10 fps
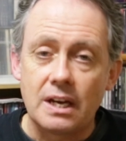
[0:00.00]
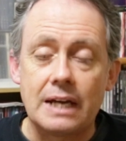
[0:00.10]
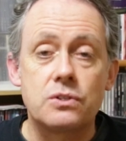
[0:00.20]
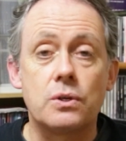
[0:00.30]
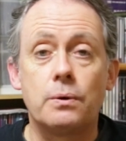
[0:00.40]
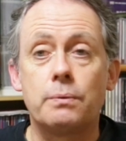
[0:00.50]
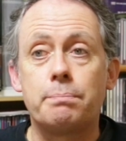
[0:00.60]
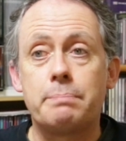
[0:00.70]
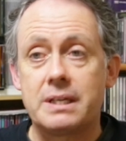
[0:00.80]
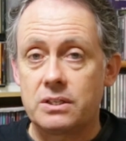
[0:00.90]
And so
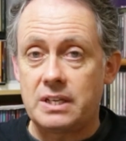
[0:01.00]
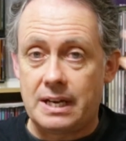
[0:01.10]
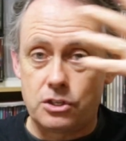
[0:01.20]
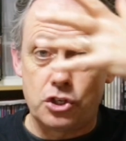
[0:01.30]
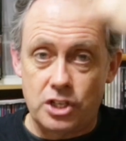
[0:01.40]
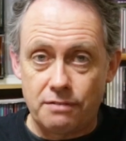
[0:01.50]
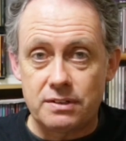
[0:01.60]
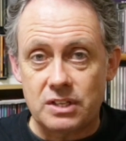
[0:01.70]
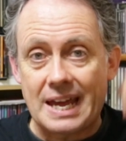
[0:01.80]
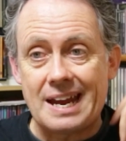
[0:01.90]
because he had to shave
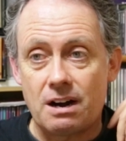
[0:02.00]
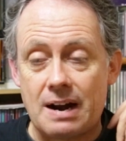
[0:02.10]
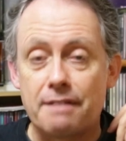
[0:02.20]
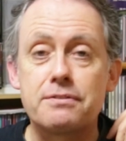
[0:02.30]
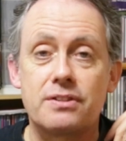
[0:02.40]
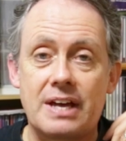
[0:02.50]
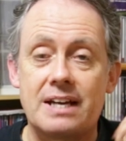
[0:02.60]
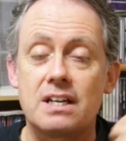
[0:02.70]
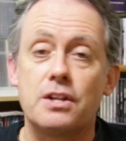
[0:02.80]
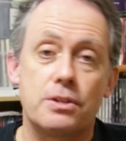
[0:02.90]
his hair after
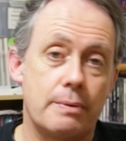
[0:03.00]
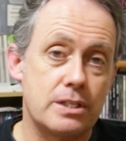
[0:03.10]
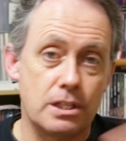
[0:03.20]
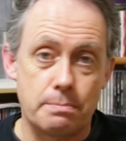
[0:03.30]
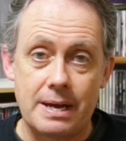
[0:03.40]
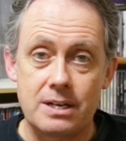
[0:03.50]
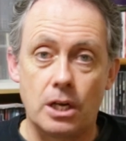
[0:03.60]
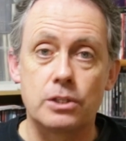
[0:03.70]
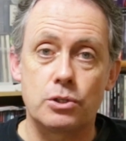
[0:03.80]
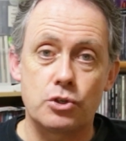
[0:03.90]
that, the rest of the band
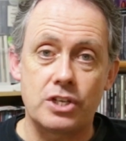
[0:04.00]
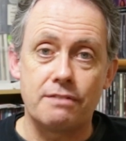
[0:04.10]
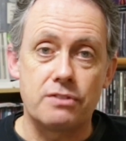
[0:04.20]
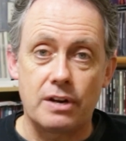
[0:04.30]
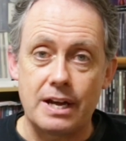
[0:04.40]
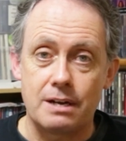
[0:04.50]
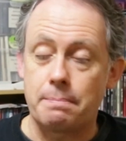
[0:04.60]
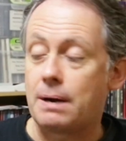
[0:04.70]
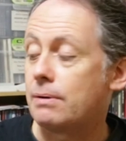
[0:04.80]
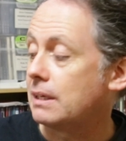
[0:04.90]
also shaved their head
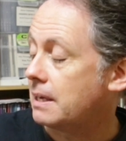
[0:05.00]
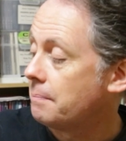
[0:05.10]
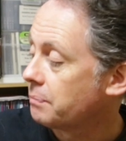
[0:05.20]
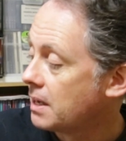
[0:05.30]
apparently.